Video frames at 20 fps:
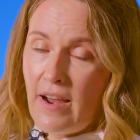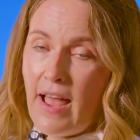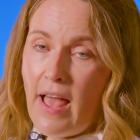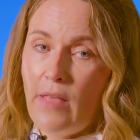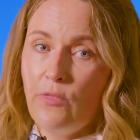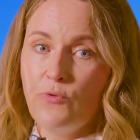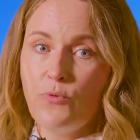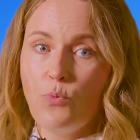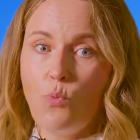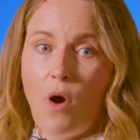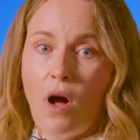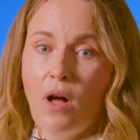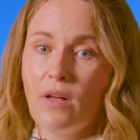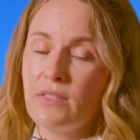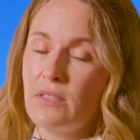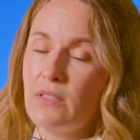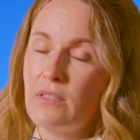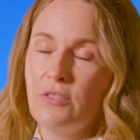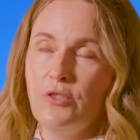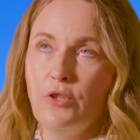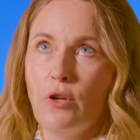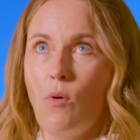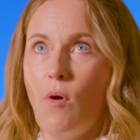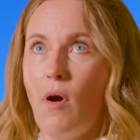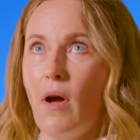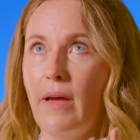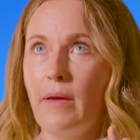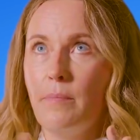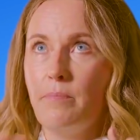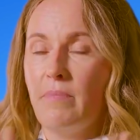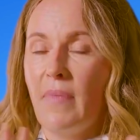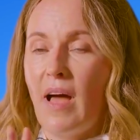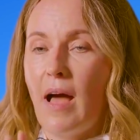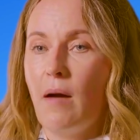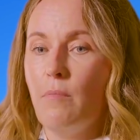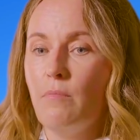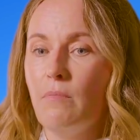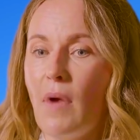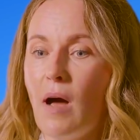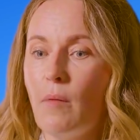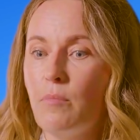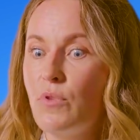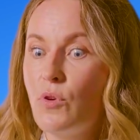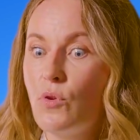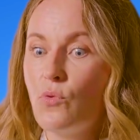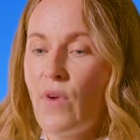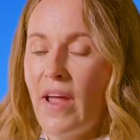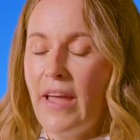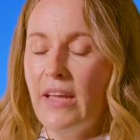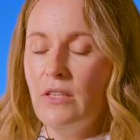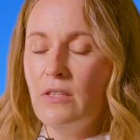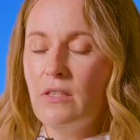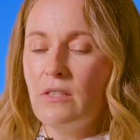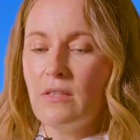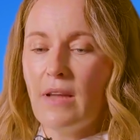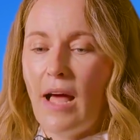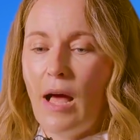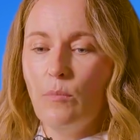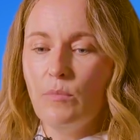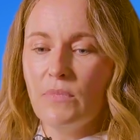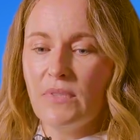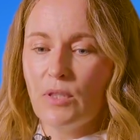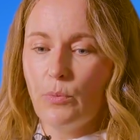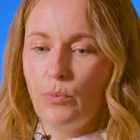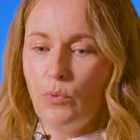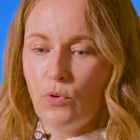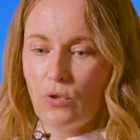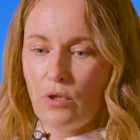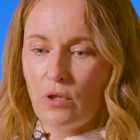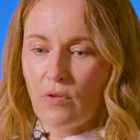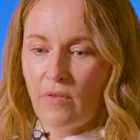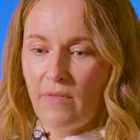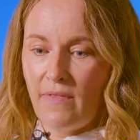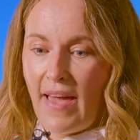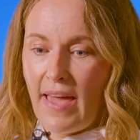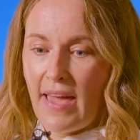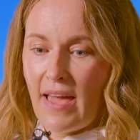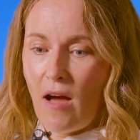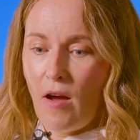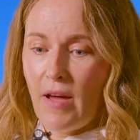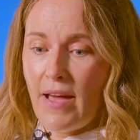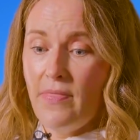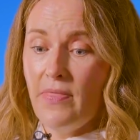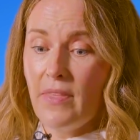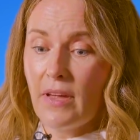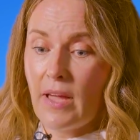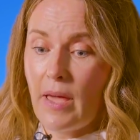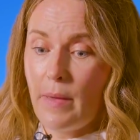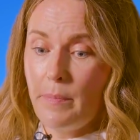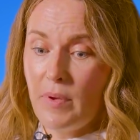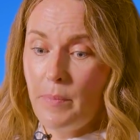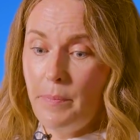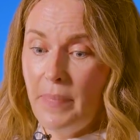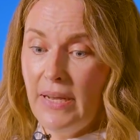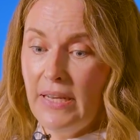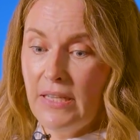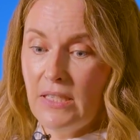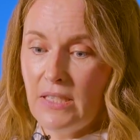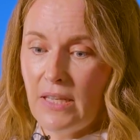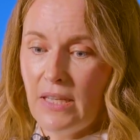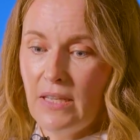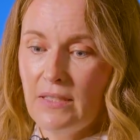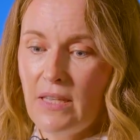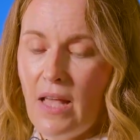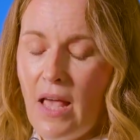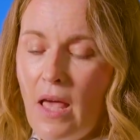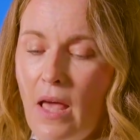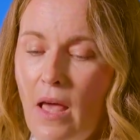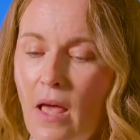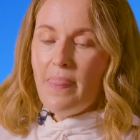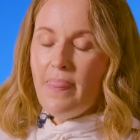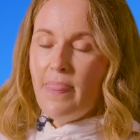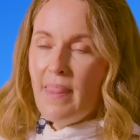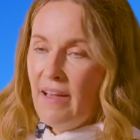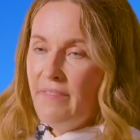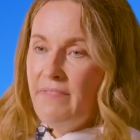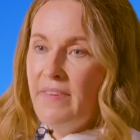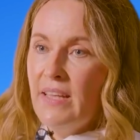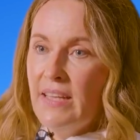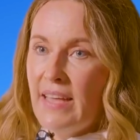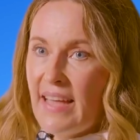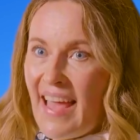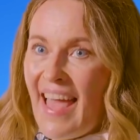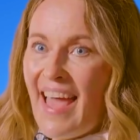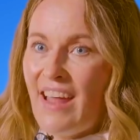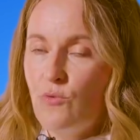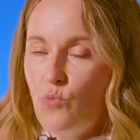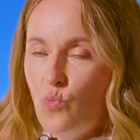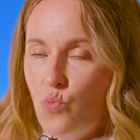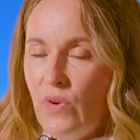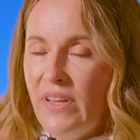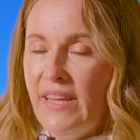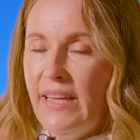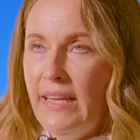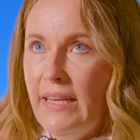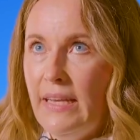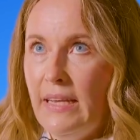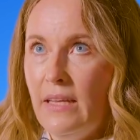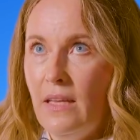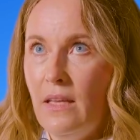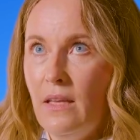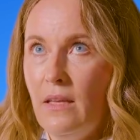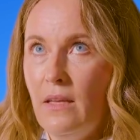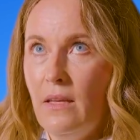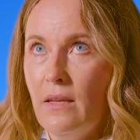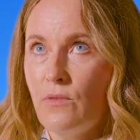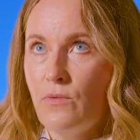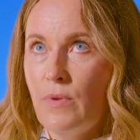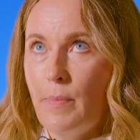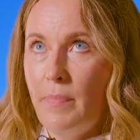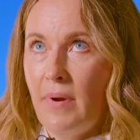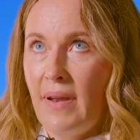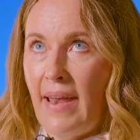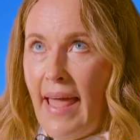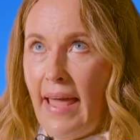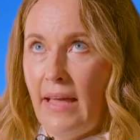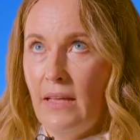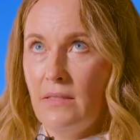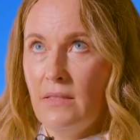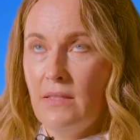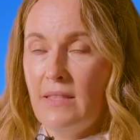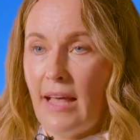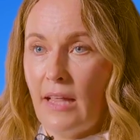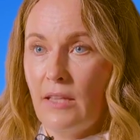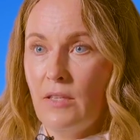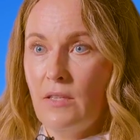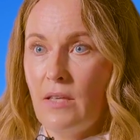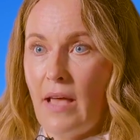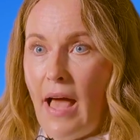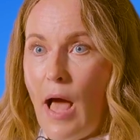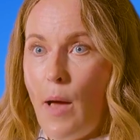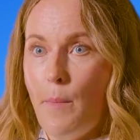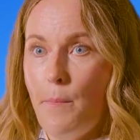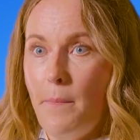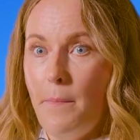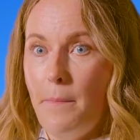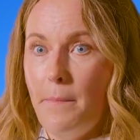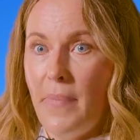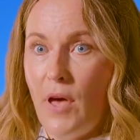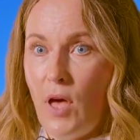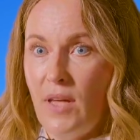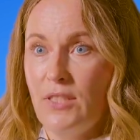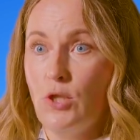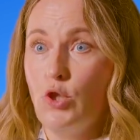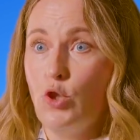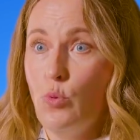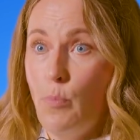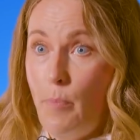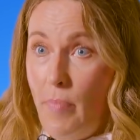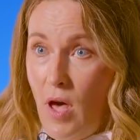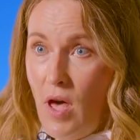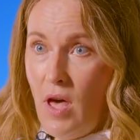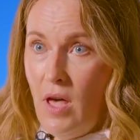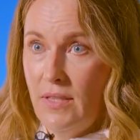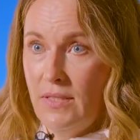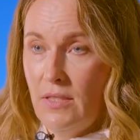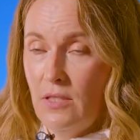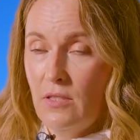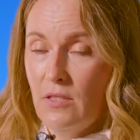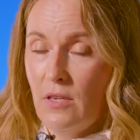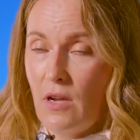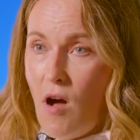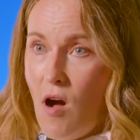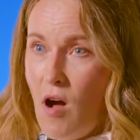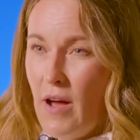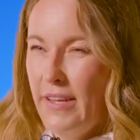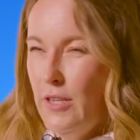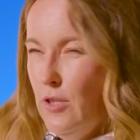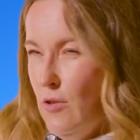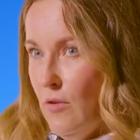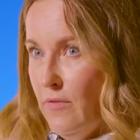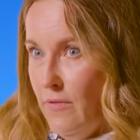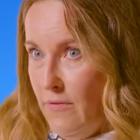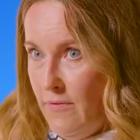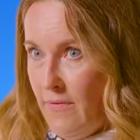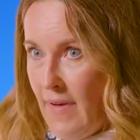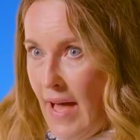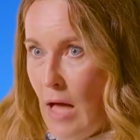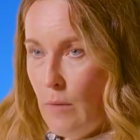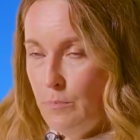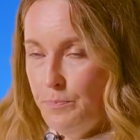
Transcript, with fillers: And whilst I am a great supporter of AI and the capabilities, nothing can really replace that person-to-person kind of